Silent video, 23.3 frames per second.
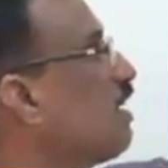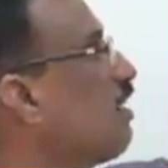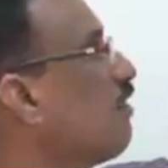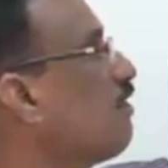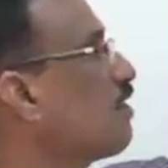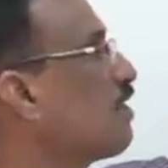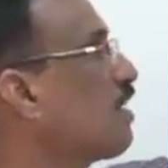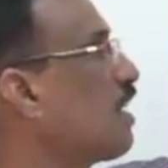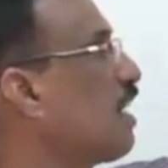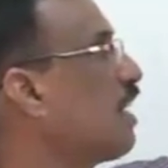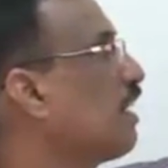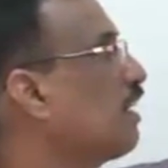of
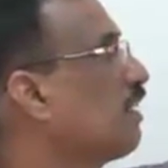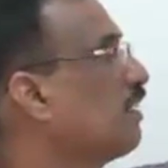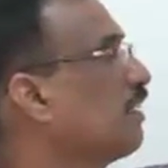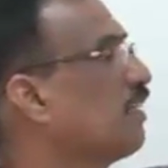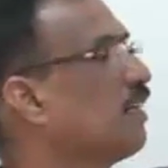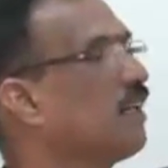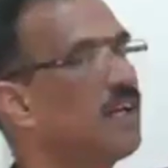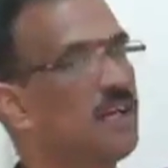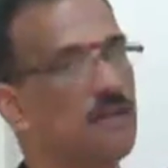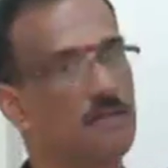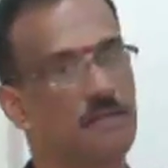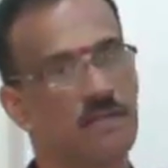a triangle
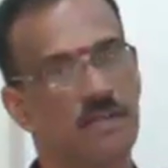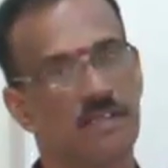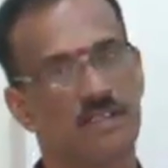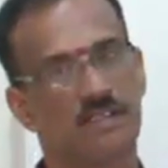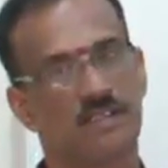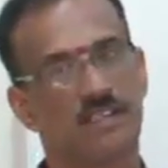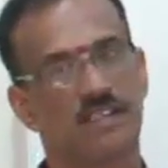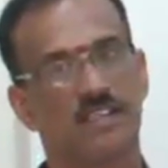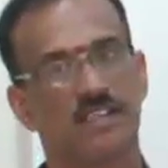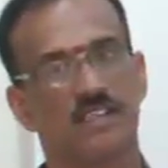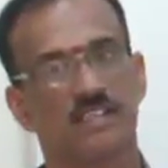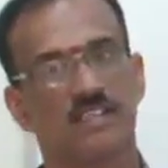
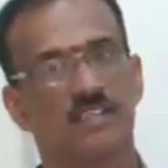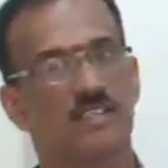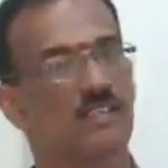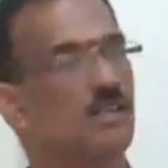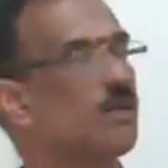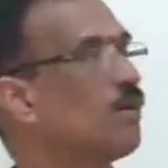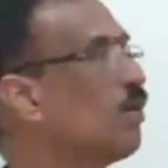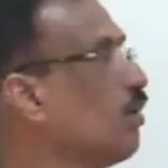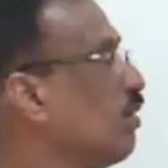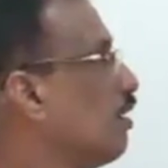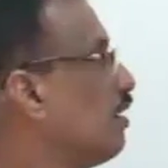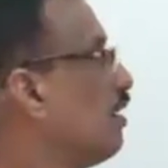ABC is
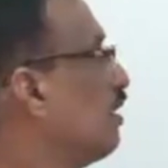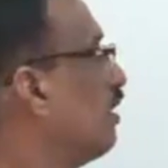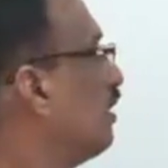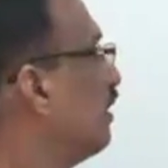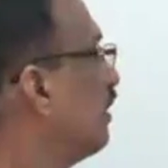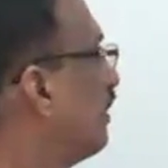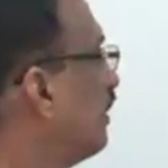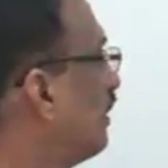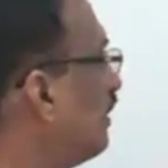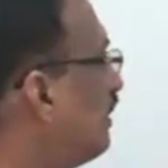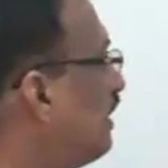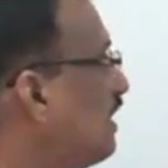
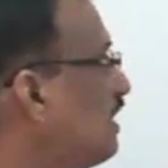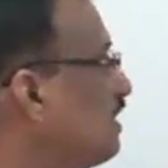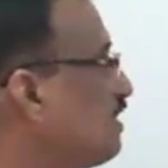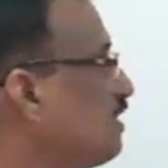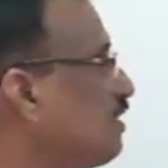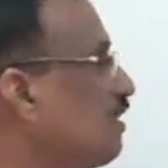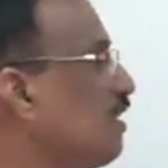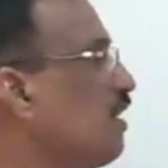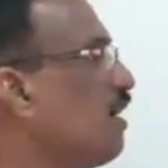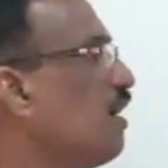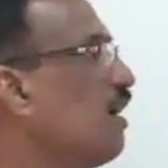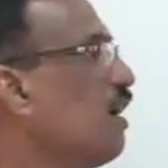
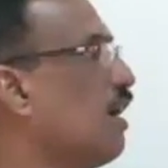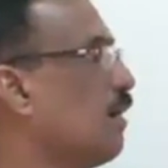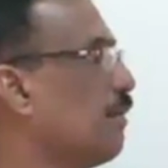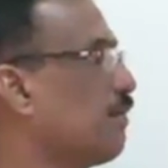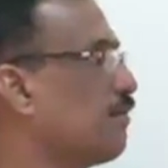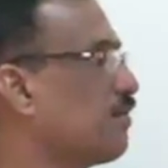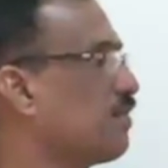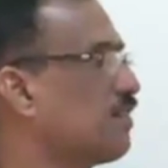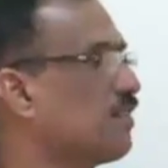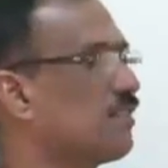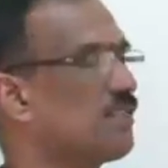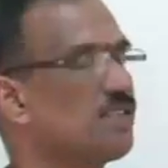these
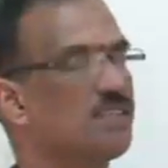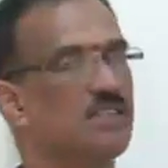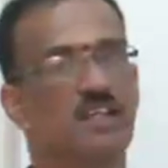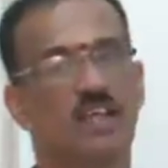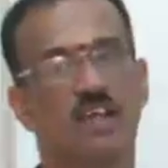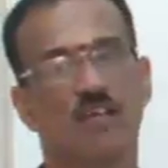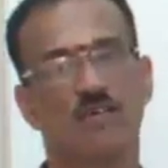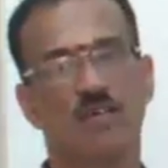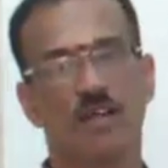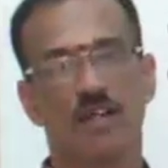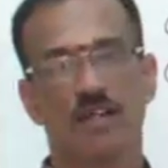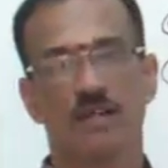options
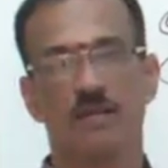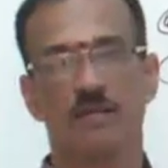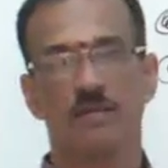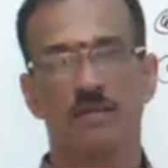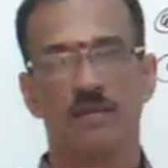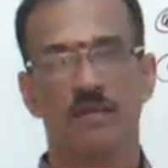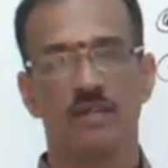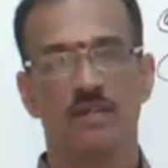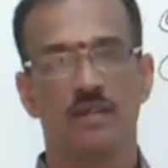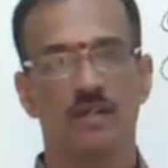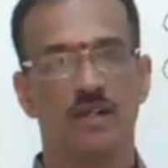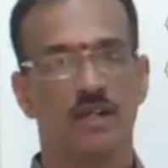given.
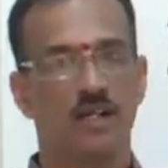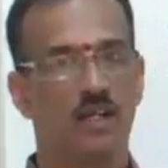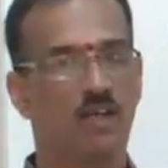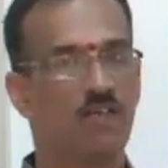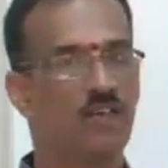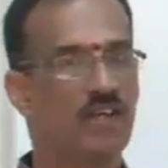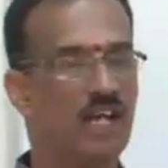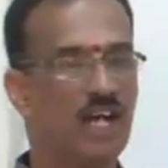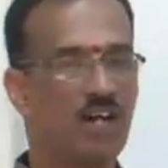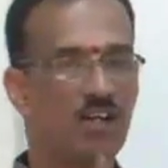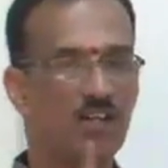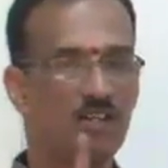Now
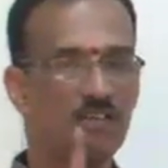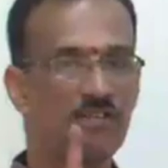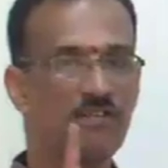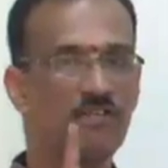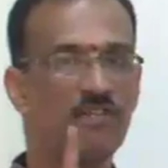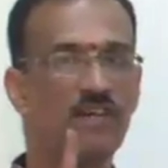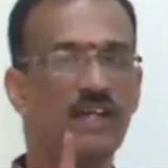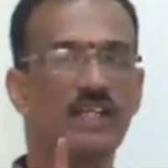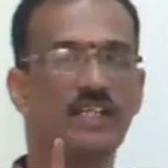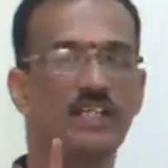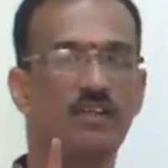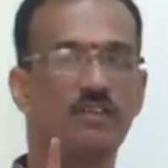we have to
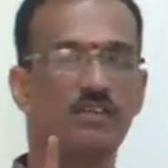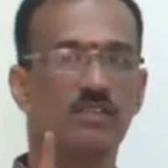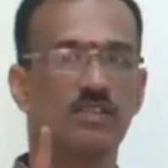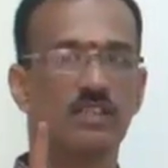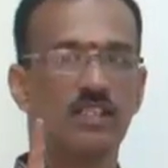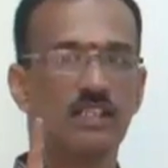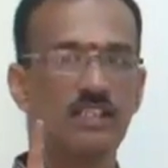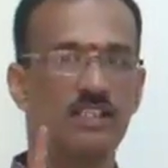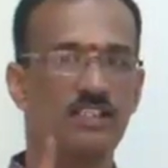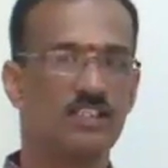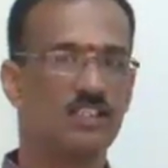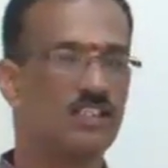find out the
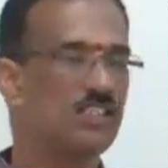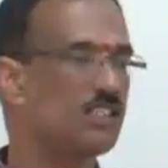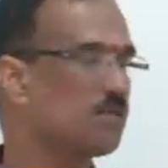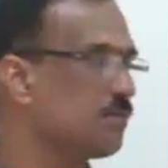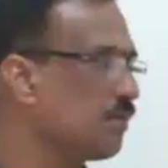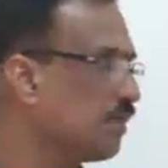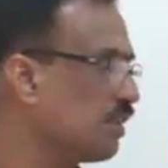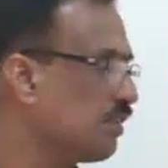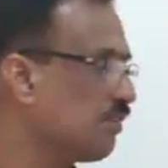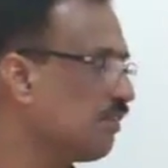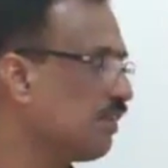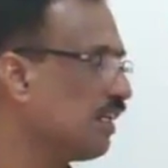distance
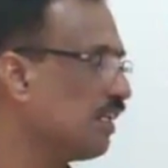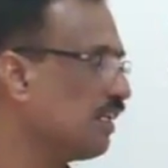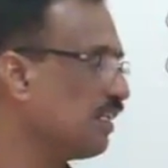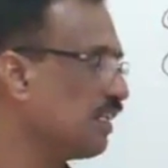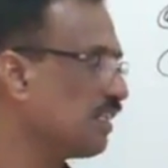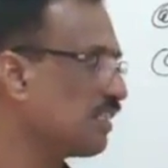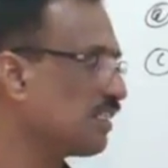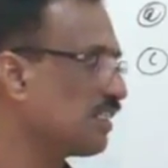between the